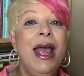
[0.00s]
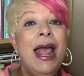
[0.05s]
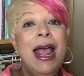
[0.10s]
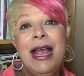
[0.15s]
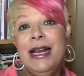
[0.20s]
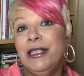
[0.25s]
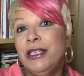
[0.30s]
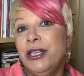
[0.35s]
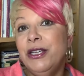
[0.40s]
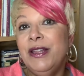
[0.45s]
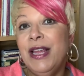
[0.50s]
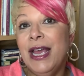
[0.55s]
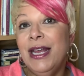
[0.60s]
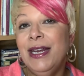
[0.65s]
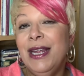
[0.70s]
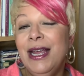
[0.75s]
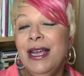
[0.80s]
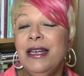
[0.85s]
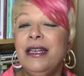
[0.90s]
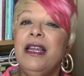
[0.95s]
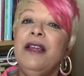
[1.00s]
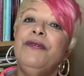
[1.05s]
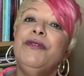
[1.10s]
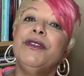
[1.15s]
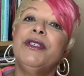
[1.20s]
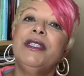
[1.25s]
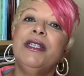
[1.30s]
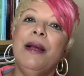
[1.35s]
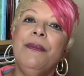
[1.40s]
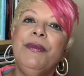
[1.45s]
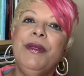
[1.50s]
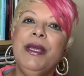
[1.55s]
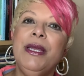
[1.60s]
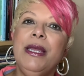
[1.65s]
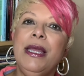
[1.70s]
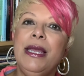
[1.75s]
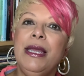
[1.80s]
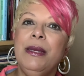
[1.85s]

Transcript: And to that end, if there's something